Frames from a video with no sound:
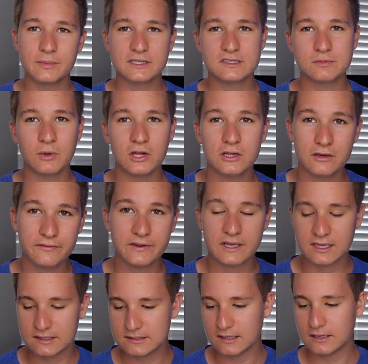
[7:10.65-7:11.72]
bit smaller of a
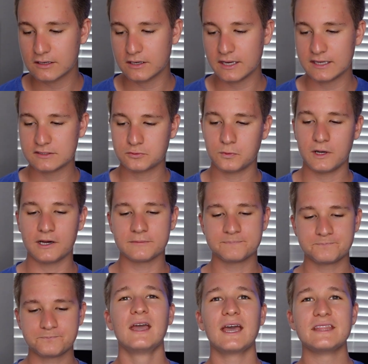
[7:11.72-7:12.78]
container as well.